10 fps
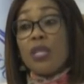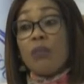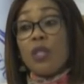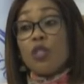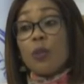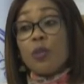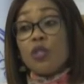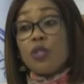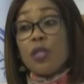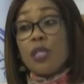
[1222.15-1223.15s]
give me the
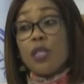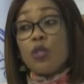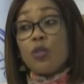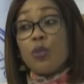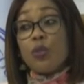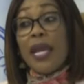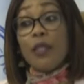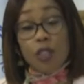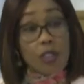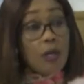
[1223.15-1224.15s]
opportunity to
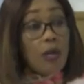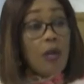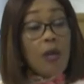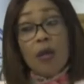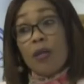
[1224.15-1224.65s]
ensure